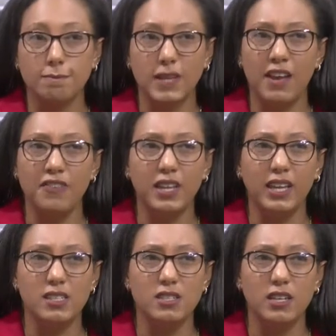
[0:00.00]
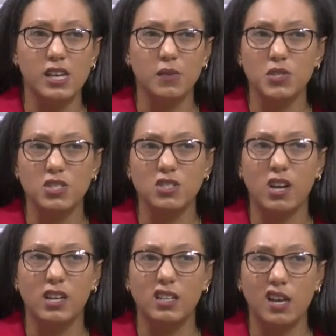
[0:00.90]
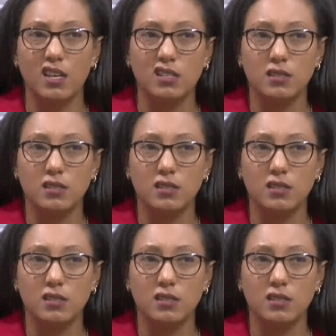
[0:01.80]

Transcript: -hmm. I feel like I start now questions hard and gone easy. I